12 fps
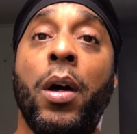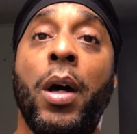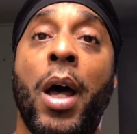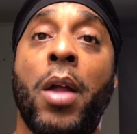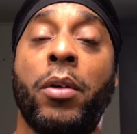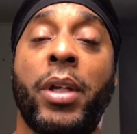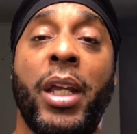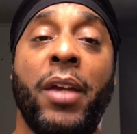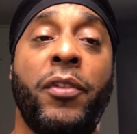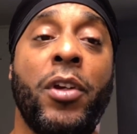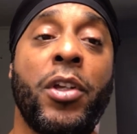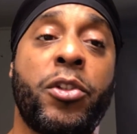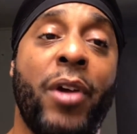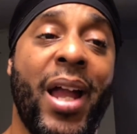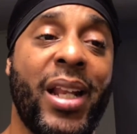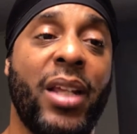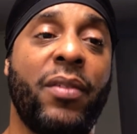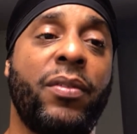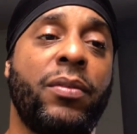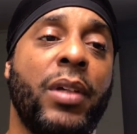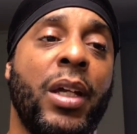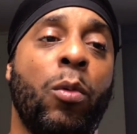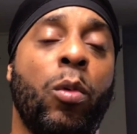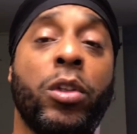I don't care if you're attractive,
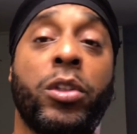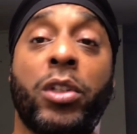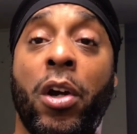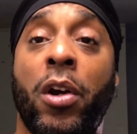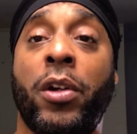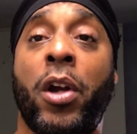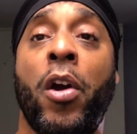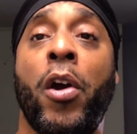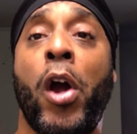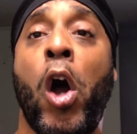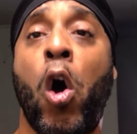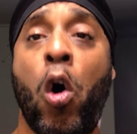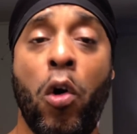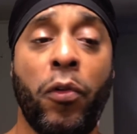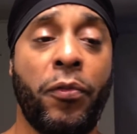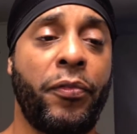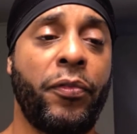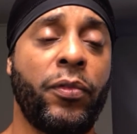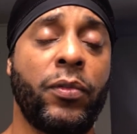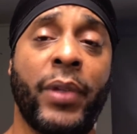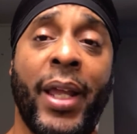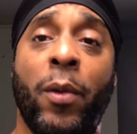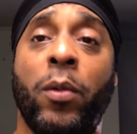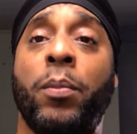it will turn her off.
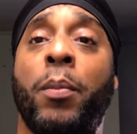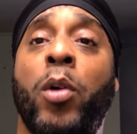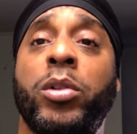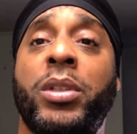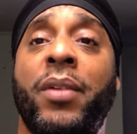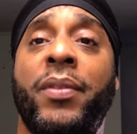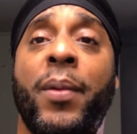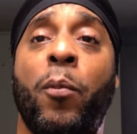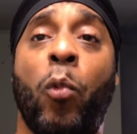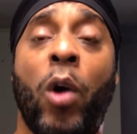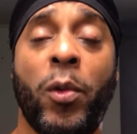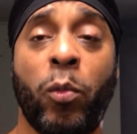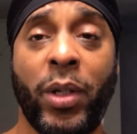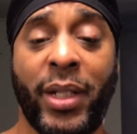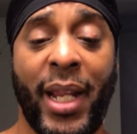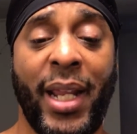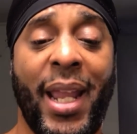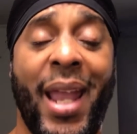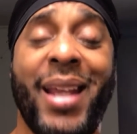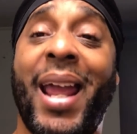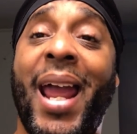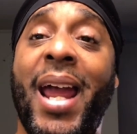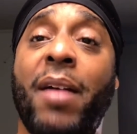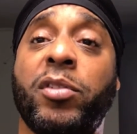Most of them want what they can't
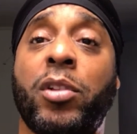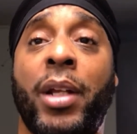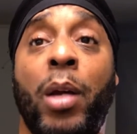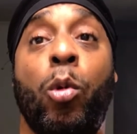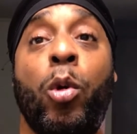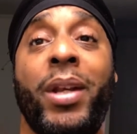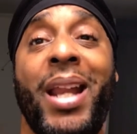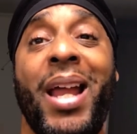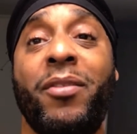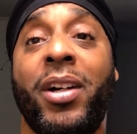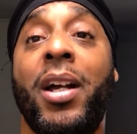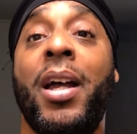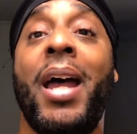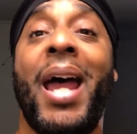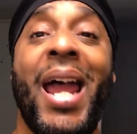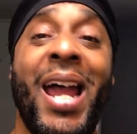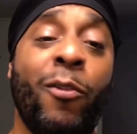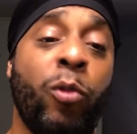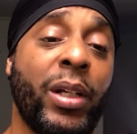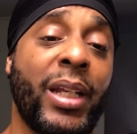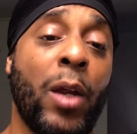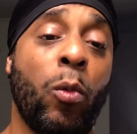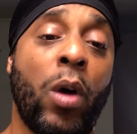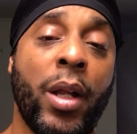have, so they will never have what
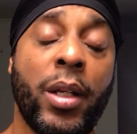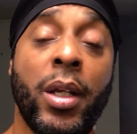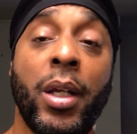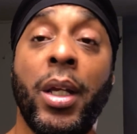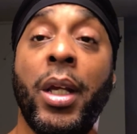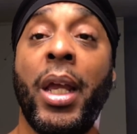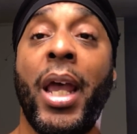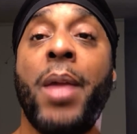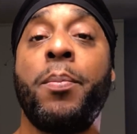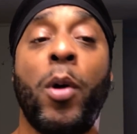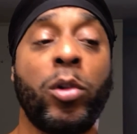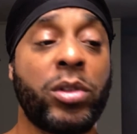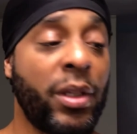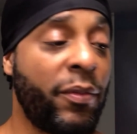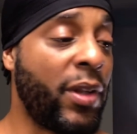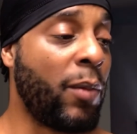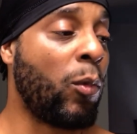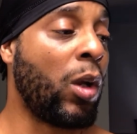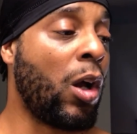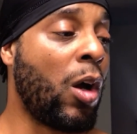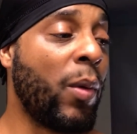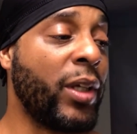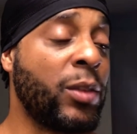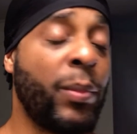they want. And most of them will
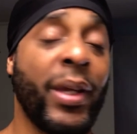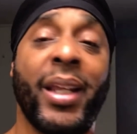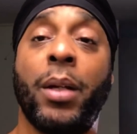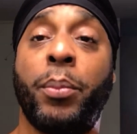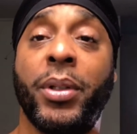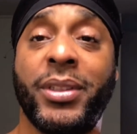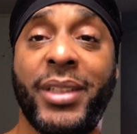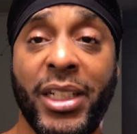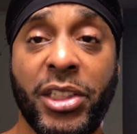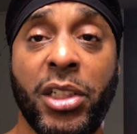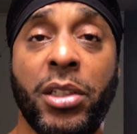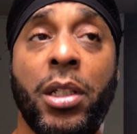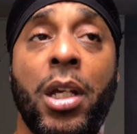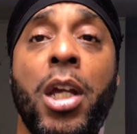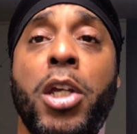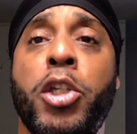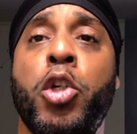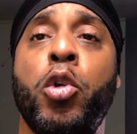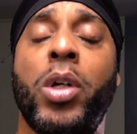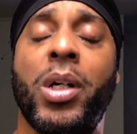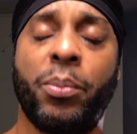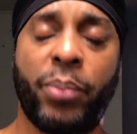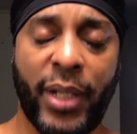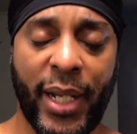always be in a position to
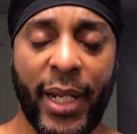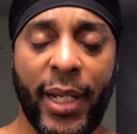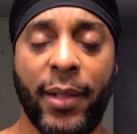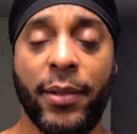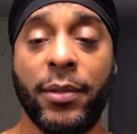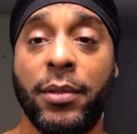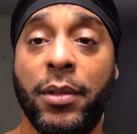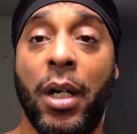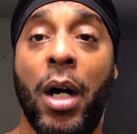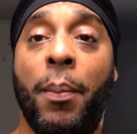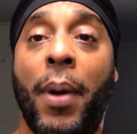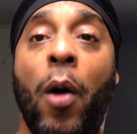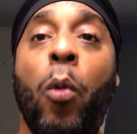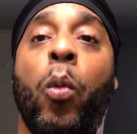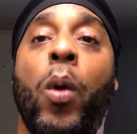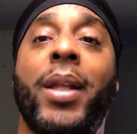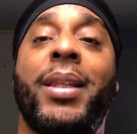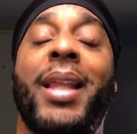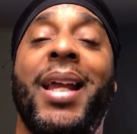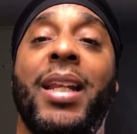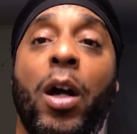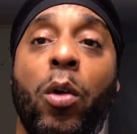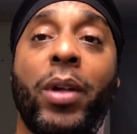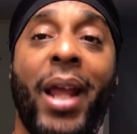complain about what they
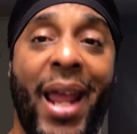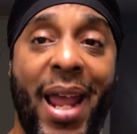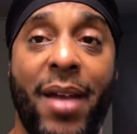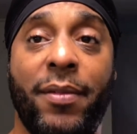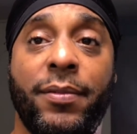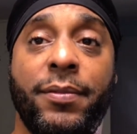don't have